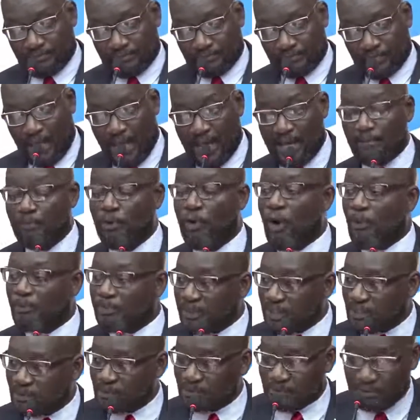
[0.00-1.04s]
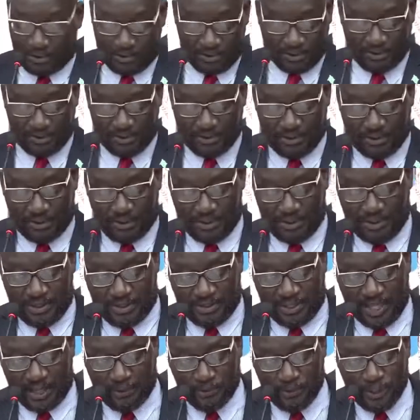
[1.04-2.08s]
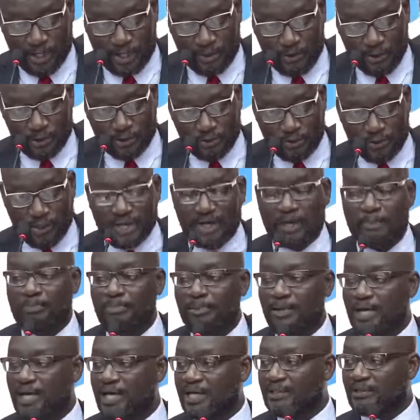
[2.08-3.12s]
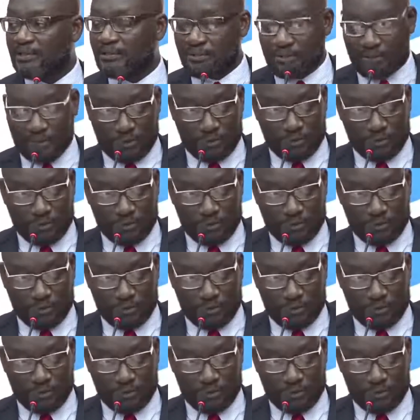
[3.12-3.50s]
I am hoping that we are going to have a plan